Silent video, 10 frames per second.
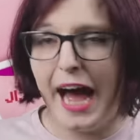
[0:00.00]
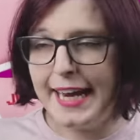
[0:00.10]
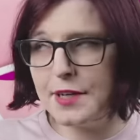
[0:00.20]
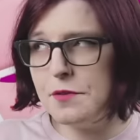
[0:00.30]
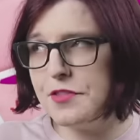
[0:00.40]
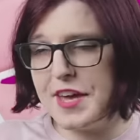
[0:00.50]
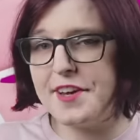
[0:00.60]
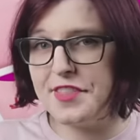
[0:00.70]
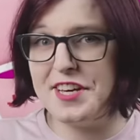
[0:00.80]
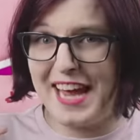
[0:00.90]
I don't
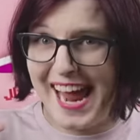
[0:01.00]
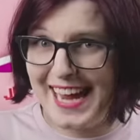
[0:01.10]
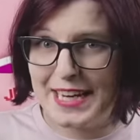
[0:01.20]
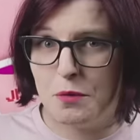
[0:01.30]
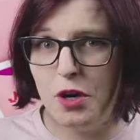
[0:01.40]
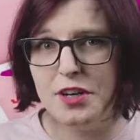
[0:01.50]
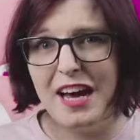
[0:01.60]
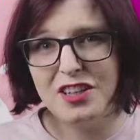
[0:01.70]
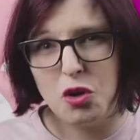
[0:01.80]
think that anyone